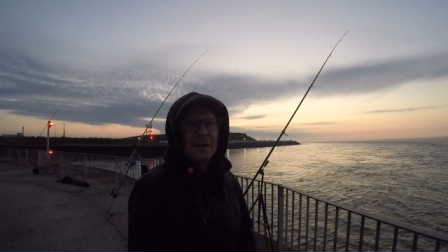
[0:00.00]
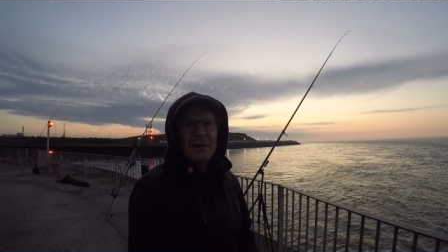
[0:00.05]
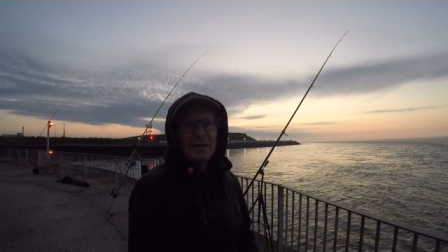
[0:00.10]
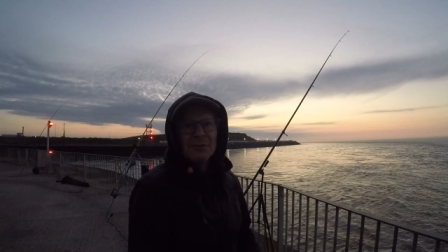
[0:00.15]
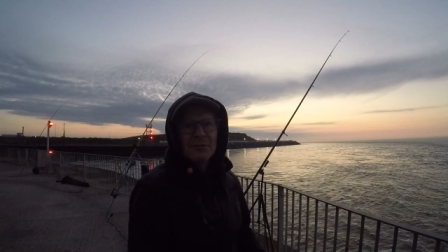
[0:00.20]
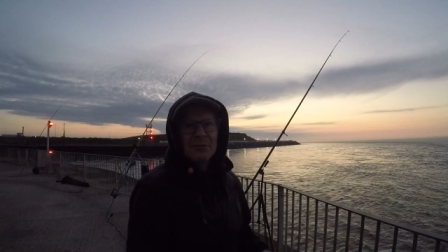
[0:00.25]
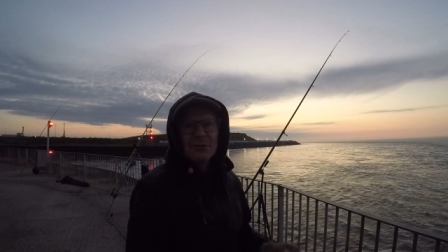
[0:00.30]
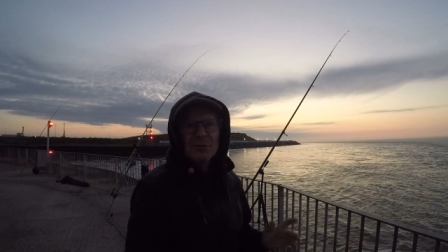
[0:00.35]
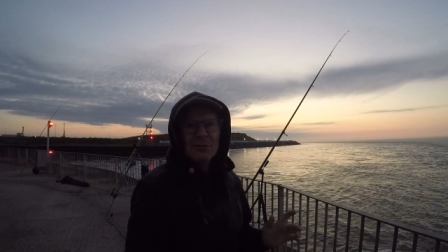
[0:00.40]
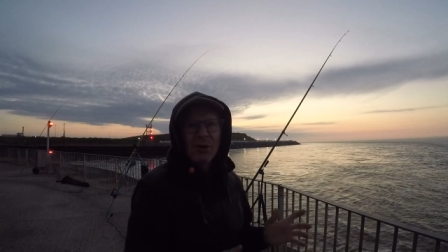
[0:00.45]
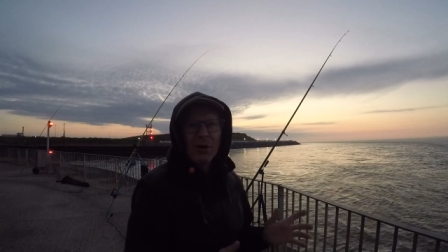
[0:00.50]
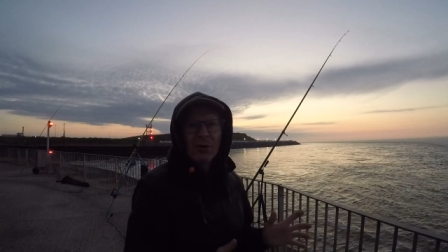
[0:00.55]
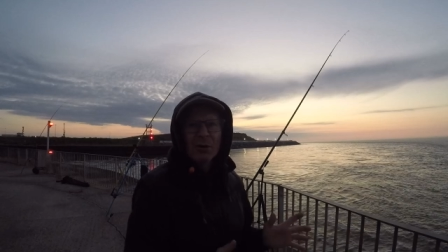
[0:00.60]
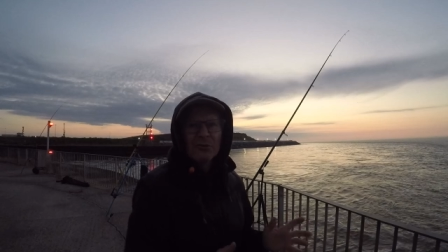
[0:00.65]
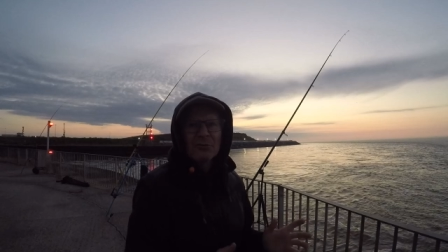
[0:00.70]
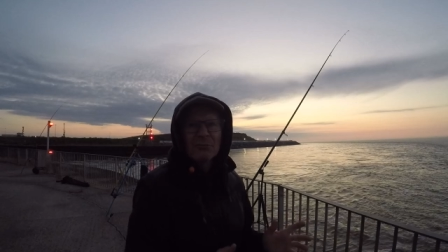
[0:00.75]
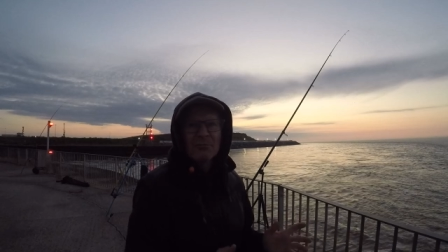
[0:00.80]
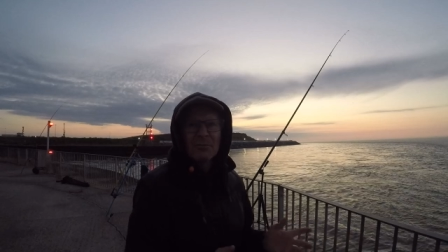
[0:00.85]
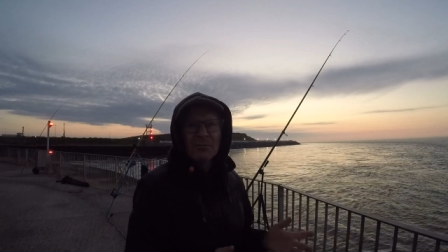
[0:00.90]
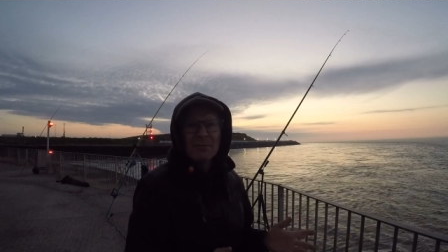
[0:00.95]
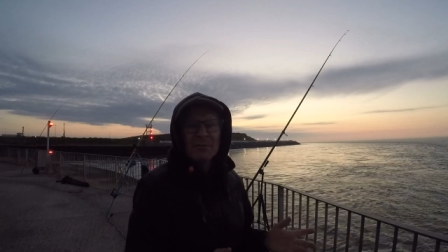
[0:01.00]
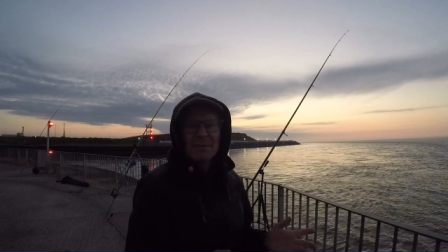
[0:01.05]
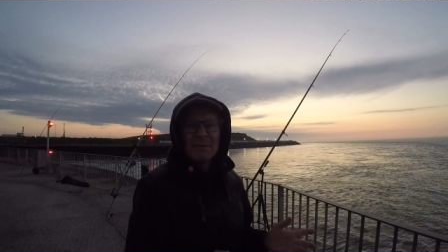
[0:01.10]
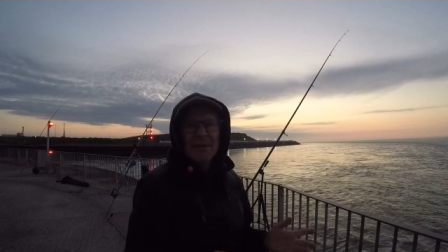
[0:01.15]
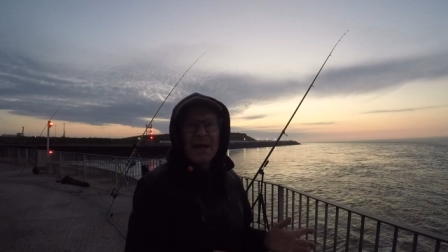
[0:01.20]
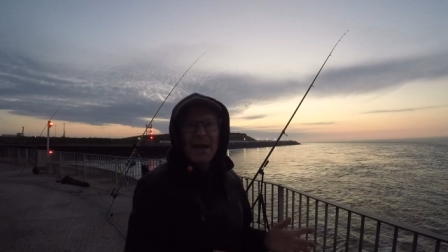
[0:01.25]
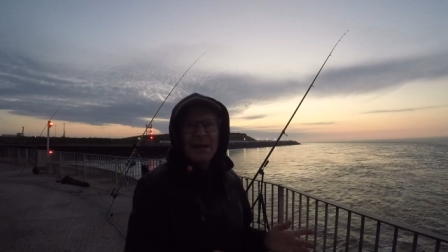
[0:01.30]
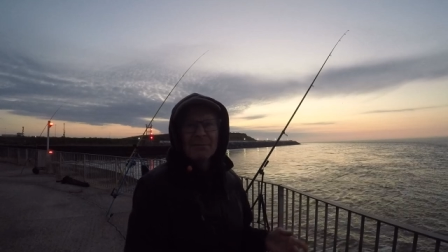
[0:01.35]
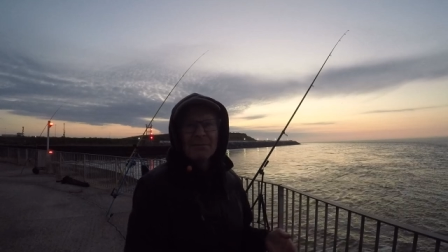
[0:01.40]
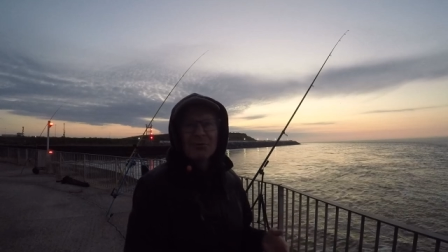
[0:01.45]
That's just got a
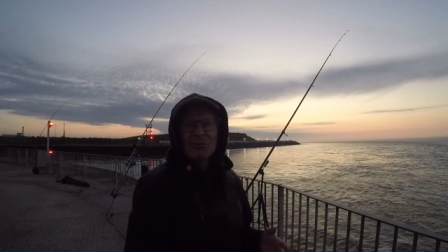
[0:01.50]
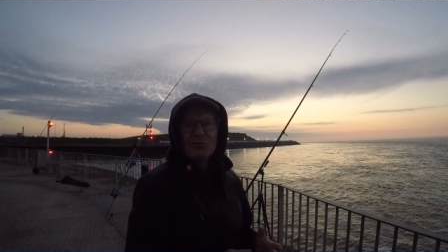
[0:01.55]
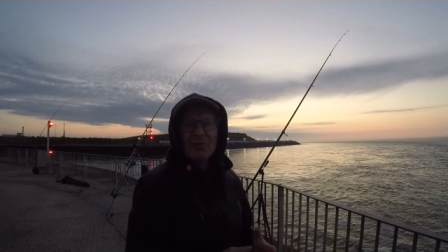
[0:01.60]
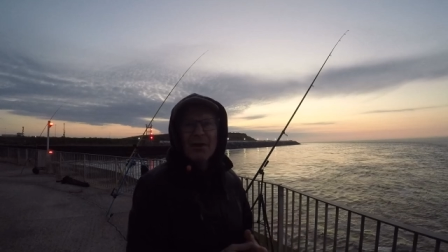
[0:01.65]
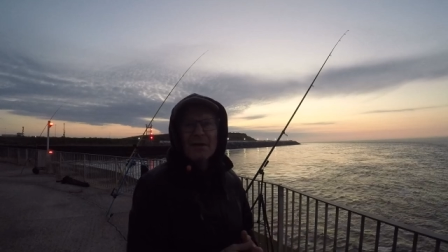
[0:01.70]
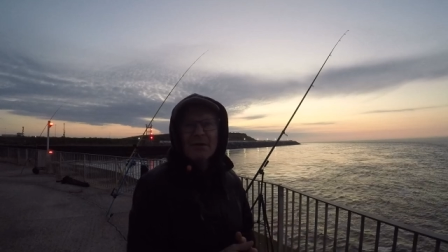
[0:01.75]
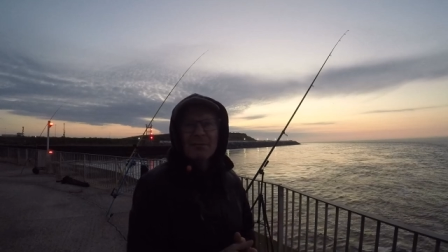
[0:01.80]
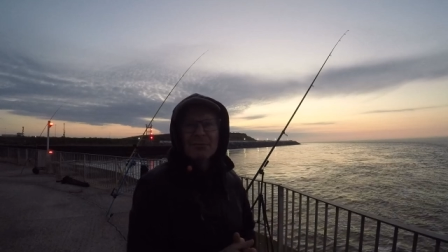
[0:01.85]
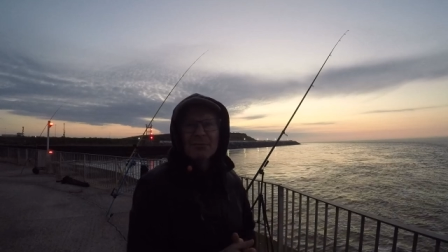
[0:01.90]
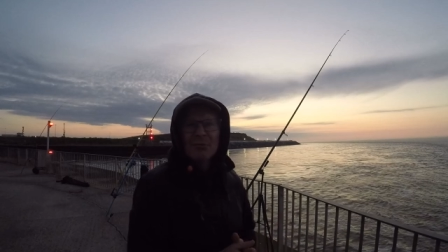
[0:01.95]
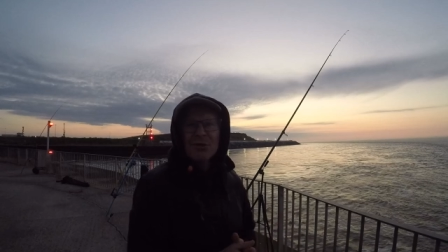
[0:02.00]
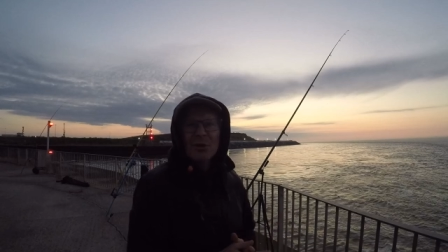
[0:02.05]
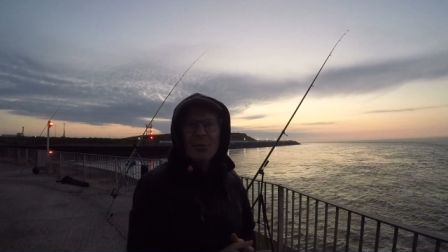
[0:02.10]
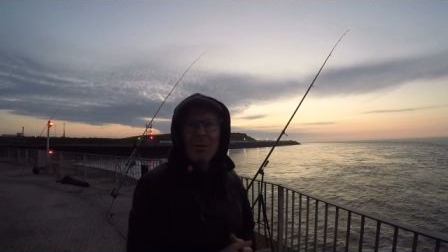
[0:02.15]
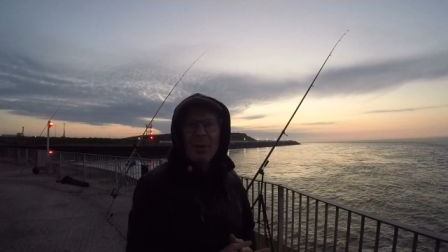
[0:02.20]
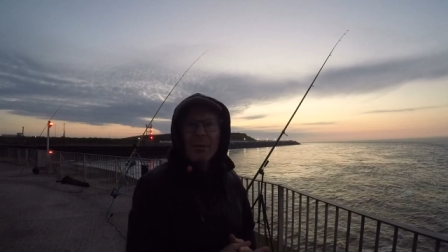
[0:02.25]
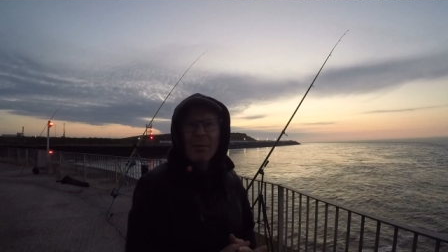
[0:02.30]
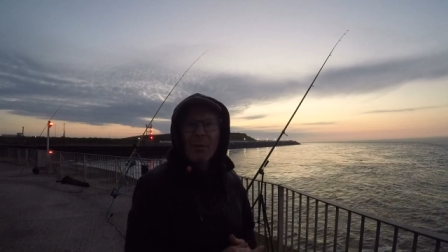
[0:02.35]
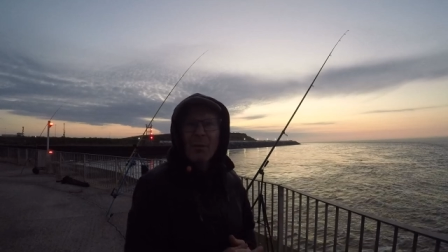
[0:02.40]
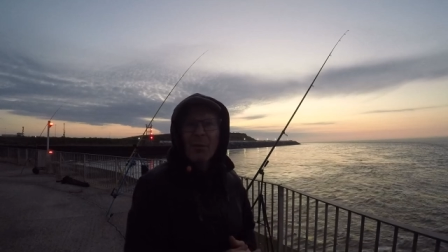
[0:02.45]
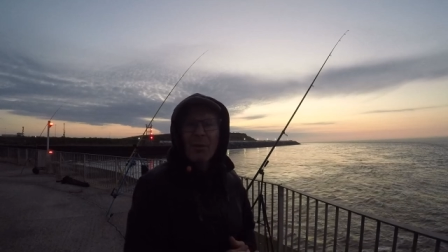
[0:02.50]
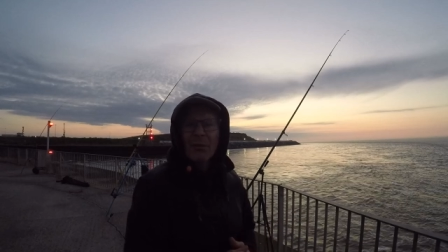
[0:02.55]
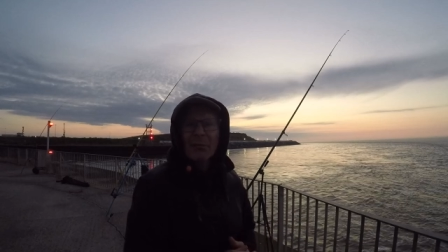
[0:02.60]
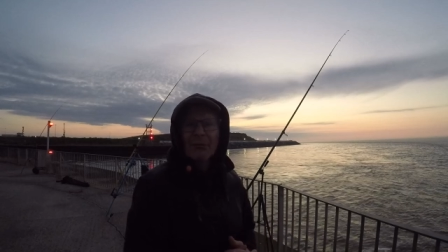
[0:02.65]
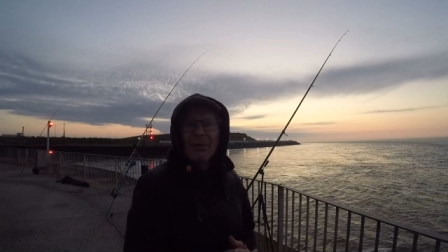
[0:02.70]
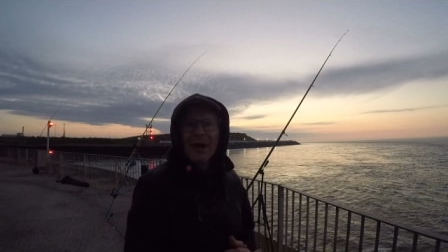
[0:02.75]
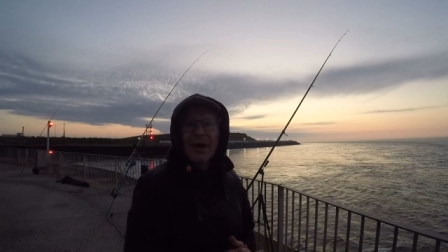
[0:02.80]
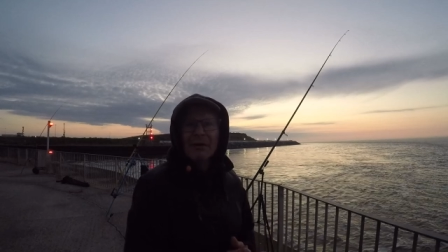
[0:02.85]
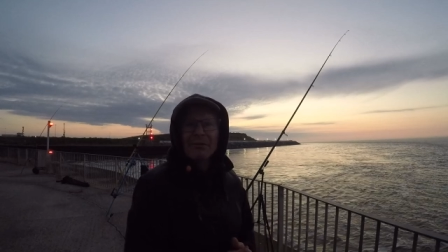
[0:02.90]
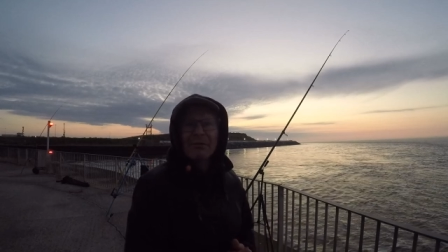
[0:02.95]
same straight two up on one
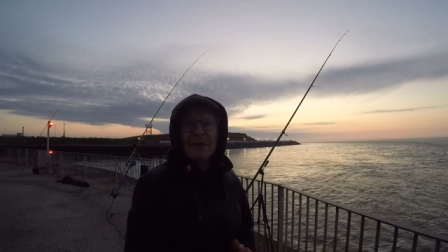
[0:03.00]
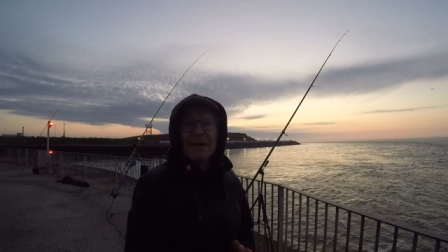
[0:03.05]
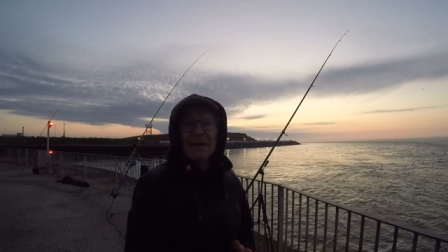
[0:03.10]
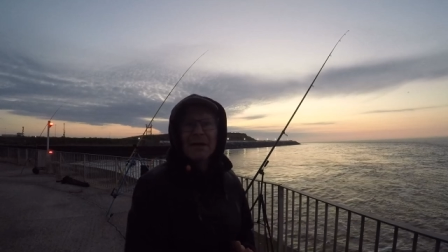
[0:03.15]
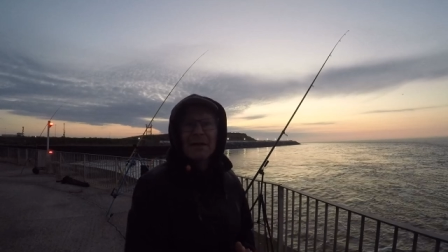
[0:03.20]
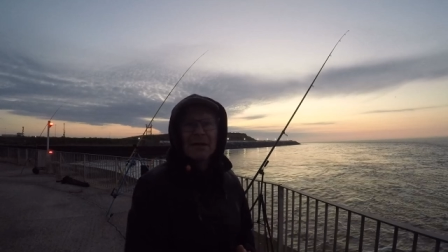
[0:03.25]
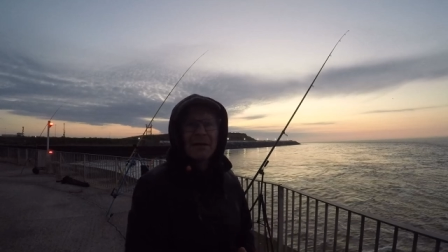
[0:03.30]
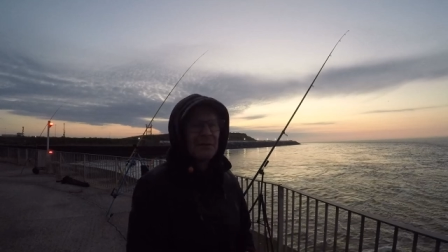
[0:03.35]
down rig.